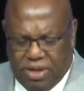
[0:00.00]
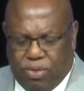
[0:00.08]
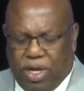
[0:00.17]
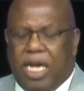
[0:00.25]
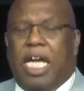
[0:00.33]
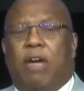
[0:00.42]

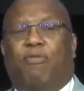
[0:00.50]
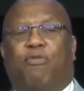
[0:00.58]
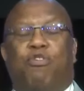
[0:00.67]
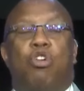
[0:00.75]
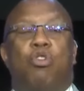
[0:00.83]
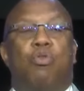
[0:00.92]
Well, if
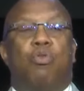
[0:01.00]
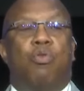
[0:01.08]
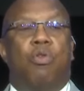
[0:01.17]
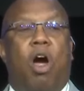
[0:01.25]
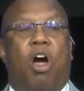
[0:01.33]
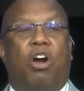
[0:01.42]

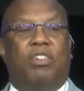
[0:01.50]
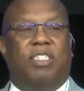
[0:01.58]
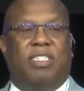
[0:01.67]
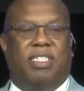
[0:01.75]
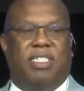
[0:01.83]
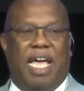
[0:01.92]
you are
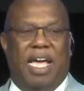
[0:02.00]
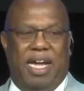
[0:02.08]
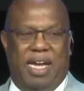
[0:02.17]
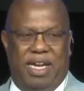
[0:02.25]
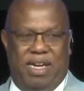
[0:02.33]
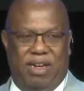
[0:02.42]

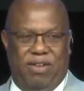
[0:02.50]
saved.